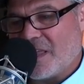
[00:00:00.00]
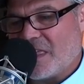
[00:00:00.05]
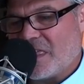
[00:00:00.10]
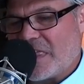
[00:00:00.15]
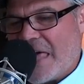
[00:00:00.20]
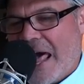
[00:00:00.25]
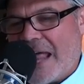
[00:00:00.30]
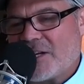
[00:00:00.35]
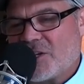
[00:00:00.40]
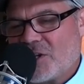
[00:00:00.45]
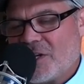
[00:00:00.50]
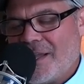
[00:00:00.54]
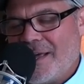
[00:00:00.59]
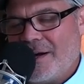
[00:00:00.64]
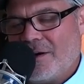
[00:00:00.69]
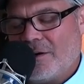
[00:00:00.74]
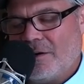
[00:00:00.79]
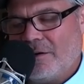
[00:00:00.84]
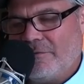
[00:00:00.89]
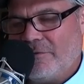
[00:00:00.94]
the thatch
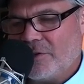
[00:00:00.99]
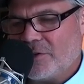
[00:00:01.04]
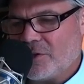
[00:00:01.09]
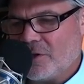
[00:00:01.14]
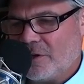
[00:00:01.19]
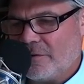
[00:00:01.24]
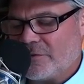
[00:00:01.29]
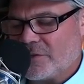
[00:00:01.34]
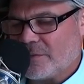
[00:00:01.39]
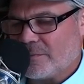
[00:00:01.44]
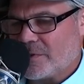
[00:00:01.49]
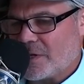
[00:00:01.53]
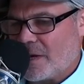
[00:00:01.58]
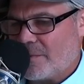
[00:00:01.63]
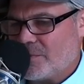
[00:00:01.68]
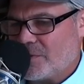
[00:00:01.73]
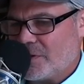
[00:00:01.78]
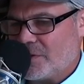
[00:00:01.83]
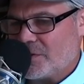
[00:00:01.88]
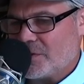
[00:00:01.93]
layer of the turf.
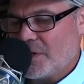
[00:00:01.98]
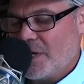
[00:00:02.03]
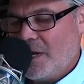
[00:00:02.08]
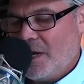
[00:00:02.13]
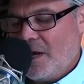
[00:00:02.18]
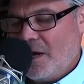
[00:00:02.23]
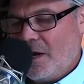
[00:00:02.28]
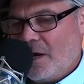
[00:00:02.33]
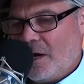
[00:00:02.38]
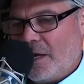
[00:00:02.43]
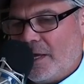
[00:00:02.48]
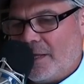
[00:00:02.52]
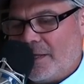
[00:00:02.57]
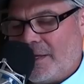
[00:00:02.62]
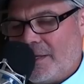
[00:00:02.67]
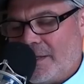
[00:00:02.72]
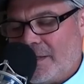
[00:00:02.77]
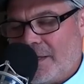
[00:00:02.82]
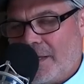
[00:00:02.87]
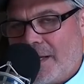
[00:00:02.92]
Sometimes
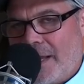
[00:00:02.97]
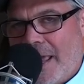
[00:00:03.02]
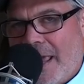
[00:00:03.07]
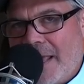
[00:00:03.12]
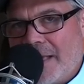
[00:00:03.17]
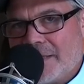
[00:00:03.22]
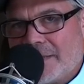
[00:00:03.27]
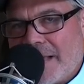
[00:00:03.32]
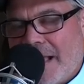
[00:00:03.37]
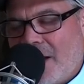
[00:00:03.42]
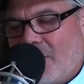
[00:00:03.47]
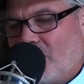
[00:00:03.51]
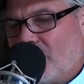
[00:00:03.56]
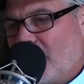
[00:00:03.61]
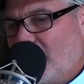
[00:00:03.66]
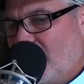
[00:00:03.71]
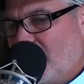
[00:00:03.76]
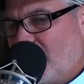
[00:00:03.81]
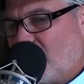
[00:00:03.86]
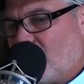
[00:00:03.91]
it hangs
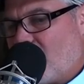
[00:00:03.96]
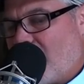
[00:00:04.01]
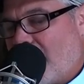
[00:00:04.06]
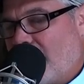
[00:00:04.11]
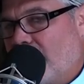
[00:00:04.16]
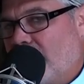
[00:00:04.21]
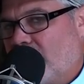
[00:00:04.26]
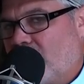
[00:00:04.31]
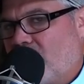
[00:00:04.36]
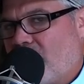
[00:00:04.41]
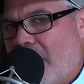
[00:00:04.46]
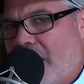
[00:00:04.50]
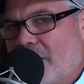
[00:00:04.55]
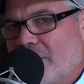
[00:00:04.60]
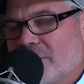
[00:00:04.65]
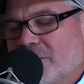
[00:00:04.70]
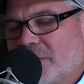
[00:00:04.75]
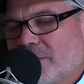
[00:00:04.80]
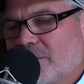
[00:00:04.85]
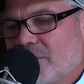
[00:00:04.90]
out around the
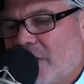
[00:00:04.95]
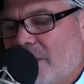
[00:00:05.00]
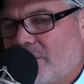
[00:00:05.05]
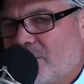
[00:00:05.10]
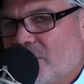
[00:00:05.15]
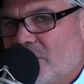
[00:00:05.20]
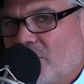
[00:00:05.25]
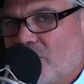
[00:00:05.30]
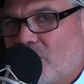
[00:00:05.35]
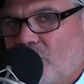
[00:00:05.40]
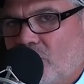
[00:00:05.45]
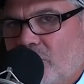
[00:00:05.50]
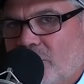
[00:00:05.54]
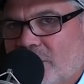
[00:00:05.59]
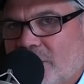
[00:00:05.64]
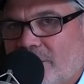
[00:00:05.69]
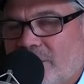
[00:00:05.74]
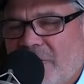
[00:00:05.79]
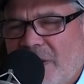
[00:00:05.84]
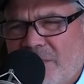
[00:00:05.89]
crown, sometimes in the roots,
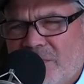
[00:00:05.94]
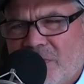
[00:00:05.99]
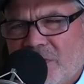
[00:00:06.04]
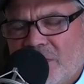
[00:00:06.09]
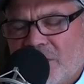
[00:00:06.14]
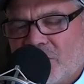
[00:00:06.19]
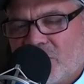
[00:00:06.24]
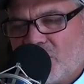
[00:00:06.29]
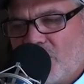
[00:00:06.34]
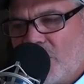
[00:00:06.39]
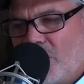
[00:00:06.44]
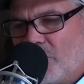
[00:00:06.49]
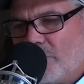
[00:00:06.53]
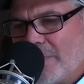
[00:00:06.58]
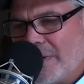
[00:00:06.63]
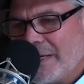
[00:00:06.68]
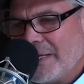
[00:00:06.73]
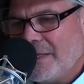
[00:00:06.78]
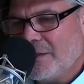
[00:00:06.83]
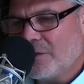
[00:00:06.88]
sometimes in the soil.
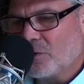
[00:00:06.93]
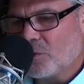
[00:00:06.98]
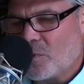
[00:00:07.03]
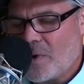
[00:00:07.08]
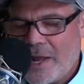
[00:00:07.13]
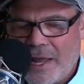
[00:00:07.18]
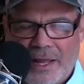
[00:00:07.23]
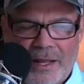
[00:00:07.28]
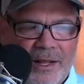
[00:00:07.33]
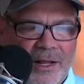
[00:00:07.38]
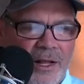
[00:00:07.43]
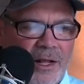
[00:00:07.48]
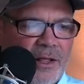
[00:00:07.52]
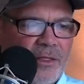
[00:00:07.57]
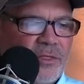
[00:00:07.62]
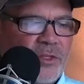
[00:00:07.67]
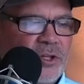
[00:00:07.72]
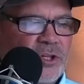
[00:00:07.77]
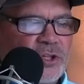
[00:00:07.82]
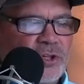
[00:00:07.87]
But either way,
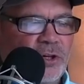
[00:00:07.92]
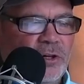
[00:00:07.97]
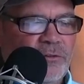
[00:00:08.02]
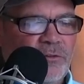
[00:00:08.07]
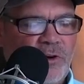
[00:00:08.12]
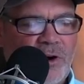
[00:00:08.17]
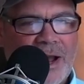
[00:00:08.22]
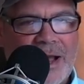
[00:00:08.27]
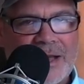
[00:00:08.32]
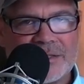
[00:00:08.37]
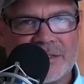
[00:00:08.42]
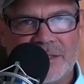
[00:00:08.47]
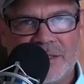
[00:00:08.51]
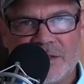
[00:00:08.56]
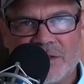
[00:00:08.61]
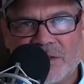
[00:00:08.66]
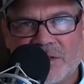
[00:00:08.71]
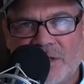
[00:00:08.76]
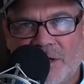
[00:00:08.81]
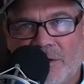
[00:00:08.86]
the turf grass
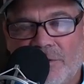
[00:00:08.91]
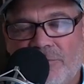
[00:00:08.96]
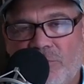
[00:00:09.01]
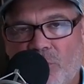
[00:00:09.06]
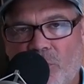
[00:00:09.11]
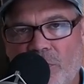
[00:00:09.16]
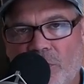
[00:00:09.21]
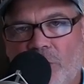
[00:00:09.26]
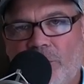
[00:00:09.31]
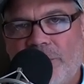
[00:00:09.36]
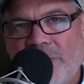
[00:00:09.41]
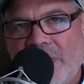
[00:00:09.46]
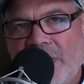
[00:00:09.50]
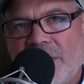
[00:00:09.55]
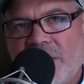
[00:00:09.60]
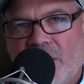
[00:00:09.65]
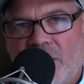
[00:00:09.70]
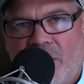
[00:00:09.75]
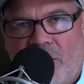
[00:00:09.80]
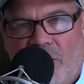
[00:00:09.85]
itself will be
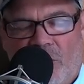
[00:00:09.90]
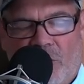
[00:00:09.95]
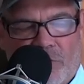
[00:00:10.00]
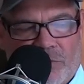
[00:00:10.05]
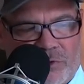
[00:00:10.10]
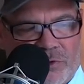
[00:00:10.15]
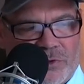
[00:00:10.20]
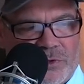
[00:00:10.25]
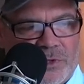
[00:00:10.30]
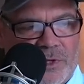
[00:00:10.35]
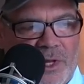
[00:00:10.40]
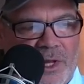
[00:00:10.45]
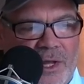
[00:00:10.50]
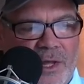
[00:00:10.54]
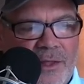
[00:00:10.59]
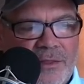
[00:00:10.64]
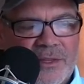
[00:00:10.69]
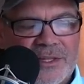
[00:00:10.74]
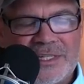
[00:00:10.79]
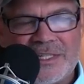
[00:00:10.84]
the host.
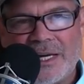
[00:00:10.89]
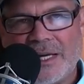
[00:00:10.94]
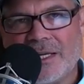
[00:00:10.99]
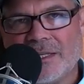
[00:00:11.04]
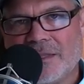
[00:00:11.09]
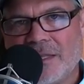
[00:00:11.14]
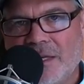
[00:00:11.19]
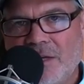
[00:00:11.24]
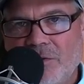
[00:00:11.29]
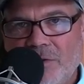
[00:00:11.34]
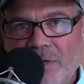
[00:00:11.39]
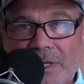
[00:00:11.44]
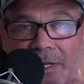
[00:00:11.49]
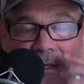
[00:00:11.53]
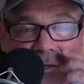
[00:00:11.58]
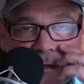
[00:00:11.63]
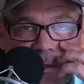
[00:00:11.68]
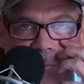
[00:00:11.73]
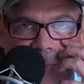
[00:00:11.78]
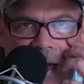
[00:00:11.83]
The second thing you need
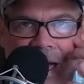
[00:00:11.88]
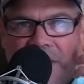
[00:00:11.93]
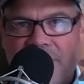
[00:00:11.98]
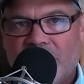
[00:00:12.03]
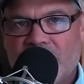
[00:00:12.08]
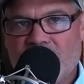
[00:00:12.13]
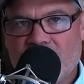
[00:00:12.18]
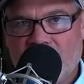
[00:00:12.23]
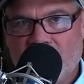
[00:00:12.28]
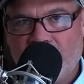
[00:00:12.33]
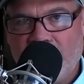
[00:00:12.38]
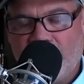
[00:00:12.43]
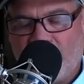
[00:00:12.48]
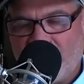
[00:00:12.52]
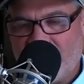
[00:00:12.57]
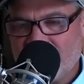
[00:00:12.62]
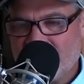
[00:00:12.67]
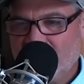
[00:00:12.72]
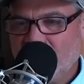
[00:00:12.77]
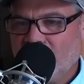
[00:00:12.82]
is the pathogen to be
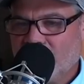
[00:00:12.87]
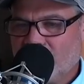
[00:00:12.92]
present,